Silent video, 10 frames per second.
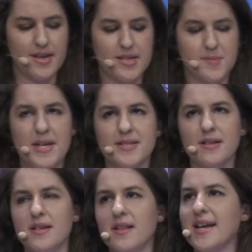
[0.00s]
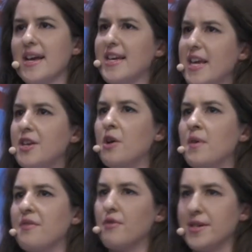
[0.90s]
that is basically like a keynote
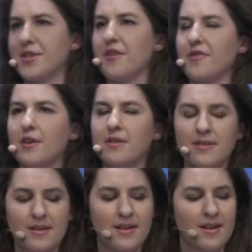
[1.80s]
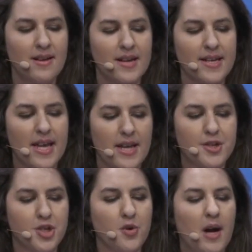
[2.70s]
with voiceover, can
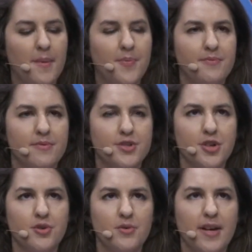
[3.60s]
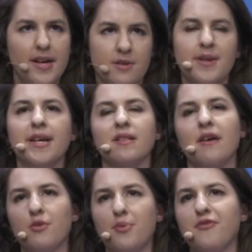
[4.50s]
get you up to intermediate
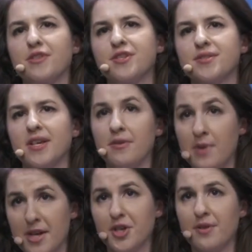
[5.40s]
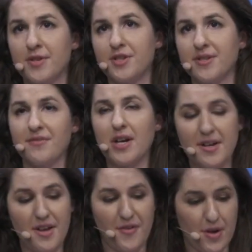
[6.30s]
level proficiency in Russian, which is a
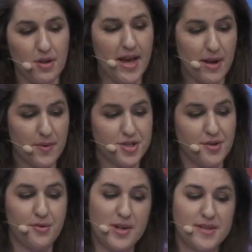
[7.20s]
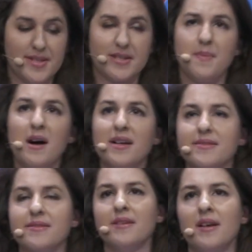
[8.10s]
very difficult language, in 3 to 6
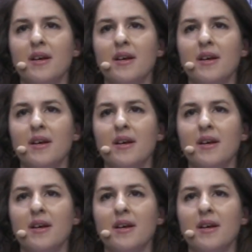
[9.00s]
months.